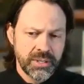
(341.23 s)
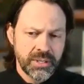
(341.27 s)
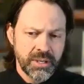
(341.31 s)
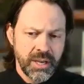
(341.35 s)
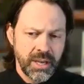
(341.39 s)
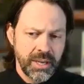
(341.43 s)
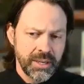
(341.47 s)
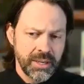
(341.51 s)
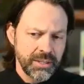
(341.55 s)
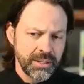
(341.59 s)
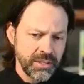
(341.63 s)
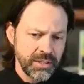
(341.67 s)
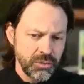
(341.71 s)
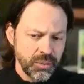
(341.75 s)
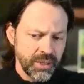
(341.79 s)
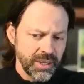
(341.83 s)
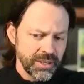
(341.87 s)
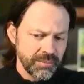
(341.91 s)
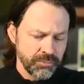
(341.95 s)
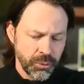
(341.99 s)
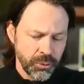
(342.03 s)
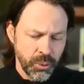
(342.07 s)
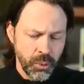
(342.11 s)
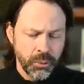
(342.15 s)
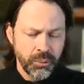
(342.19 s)
uh, and you
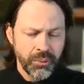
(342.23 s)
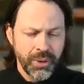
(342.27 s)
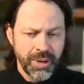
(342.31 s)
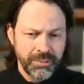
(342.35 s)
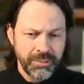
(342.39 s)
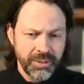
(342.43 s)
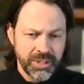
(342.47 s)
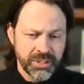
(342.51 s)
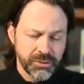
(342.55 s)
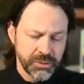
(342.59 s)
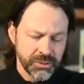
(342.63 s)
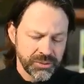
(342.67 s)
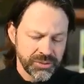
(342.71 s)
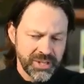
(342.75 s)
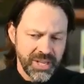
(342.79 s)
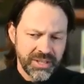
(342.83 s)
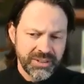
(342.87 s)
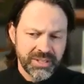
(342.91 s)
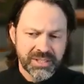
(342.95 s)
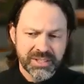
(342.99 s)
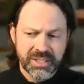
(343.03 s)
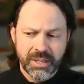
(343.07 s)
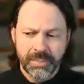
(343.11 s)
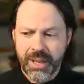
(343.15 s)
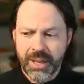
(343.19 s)
can program this or set
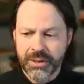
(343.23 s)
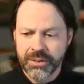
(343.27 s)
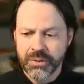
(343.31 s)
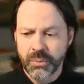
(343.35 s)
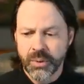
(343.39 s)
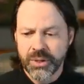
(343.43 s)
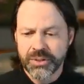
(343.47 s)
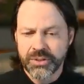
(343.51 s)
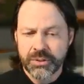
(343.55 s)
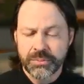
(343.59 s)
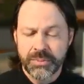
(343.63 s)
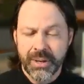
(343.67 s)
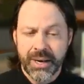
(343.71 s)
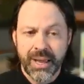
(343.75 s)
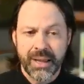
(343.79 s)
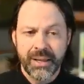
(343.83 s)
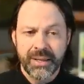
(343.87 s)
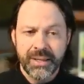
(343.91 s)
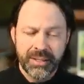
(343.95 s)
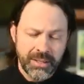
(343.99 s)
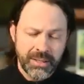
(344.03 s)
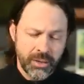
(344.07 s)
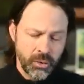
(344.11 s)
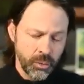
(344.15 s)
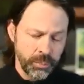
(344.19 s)
this up how you want to, but
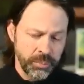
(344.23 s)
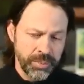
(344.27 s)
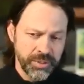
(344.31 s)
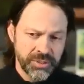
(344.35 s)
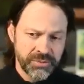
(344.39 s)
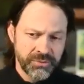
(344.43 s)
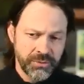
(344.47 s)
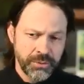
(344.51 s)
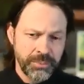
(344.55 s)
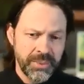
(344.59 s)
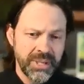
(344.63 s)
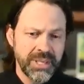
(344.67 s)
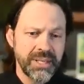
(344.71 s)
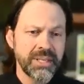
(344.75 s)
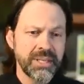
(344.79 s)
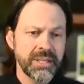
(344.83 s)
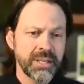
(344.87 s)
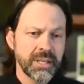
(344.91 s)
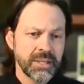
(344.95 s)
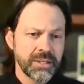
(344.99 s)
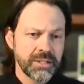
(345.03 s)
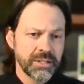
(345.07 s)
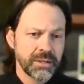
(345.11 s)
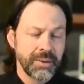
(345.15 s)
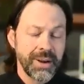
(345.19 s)
it opens for me
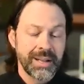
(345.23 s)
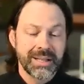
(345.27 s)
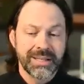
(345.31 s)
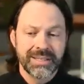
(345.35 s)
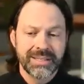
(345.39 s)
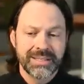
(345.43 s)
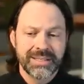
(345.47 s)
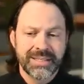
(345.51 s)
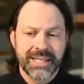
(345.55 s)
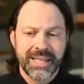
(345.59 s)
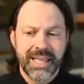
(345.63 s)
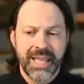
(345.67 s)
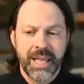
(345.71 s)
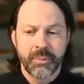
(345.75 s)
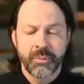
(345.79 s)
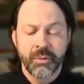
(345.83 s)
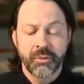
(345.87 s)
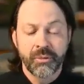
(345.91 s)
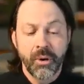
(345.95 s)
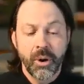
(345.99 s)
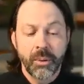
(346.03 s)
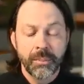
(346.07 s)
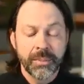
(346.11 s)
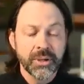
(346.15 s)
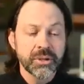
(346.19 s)
directly into Camera
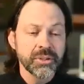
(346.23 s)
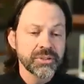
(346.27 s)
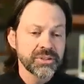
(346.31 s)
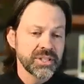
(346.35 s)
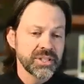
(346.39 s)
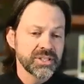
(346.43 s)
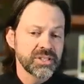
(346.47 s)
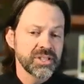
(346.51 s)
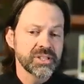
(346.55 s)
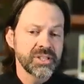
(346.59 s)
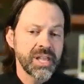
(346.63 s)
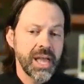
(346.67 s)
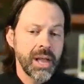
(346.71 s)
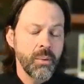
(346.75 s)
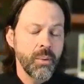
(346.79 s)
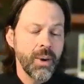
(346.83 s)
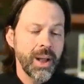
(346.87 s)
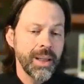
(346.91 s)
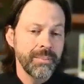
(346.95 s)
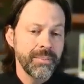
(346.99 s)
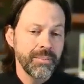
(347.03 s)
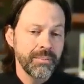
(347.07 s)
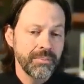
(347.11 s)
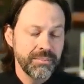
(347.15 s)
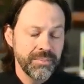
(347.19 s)
Raw because this is how
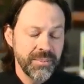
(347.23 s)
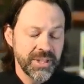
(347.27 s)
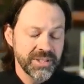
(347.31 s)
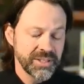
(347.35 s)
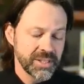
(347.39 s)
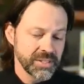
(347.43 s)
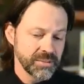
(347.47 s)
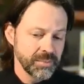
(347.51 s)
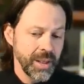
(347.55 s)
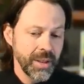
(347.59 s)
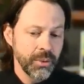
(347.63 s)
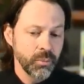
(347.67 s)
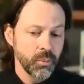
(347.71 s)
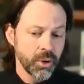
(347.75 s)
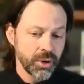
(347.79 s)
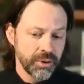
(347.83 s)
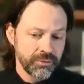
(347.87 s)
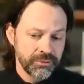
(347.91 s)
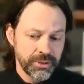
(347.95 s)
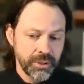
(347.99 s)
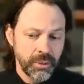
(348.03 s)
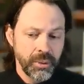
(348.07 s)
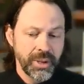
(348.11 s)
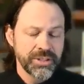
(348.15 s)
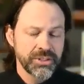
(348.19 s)
I'm, this is my
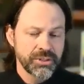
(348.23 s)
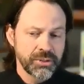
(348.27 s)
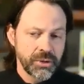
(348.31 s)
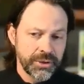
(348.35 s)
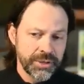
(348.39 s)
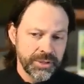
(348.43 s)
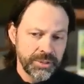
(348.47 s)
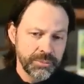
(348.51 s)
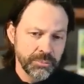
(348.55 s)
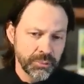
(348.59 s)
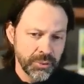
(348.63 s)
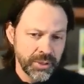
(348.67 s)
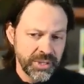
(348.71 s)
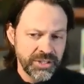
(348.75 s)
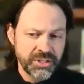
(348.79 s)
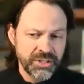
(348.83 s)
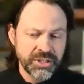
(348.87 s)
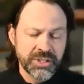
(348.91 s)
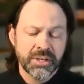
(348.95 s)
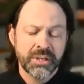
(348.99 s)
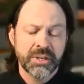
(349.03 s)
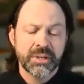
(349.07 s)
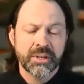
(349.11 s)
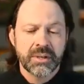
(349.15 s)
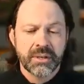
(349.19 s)
workflow. I start in
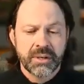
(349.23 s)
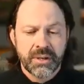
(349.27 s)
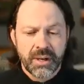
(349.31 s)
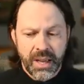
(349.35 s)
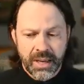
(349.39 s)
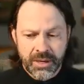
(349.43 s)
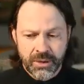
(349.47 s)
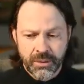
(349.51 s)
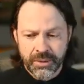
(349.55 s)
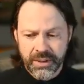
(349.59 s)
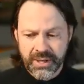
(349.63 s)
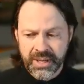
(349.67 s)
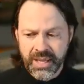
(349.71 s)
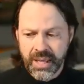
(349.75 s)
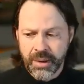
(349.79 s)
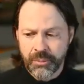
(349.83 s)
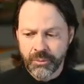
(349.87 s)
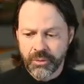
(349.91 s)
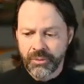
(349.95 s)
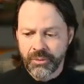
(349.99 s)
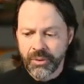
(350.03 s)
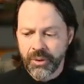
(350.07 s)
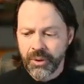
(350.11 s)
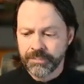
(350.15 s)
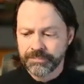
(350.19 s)
Bridge, I go to
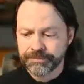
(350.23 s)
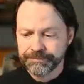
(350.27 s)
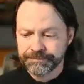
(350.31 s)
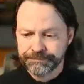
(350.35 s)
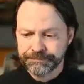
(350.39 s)
Camera Raw.